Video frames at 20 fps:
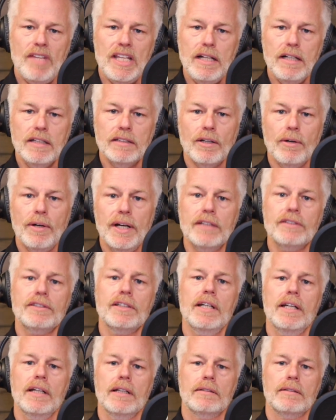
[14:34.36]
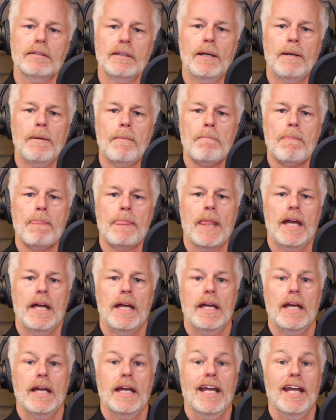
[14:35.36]
So here's the deal.
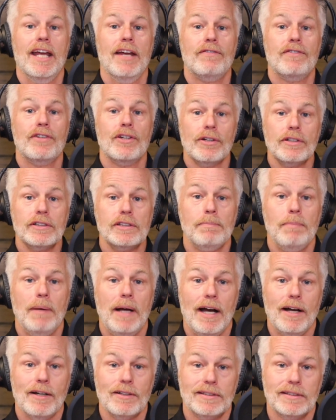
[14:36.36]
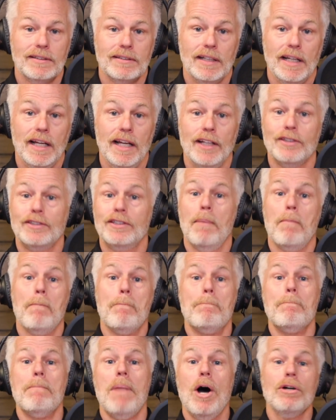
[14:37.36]
If your spouse is the
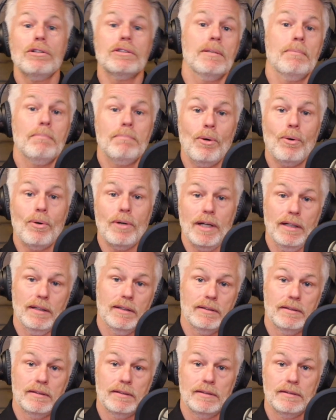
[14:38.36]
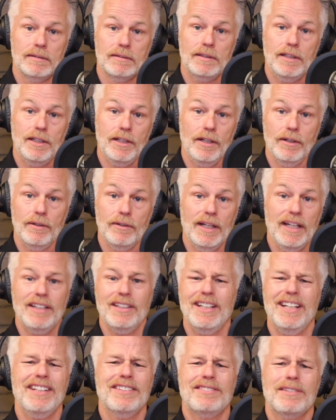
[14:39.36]
most important to you, it
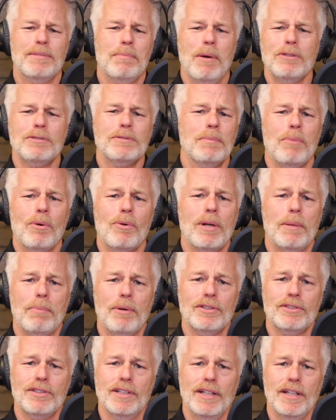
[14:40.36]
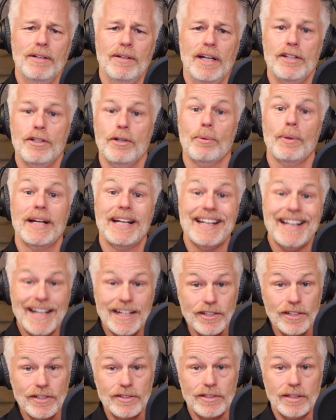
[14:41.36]
is the most important person to you, and your
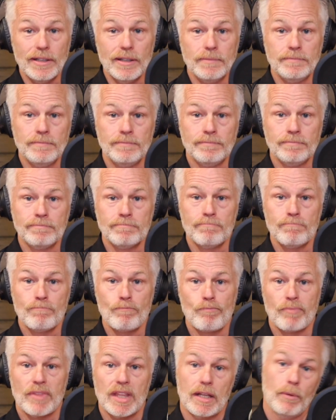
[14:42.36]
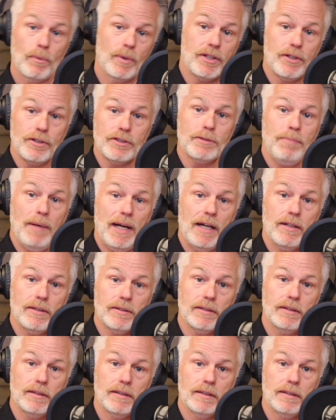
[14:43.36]
relationship with your spouse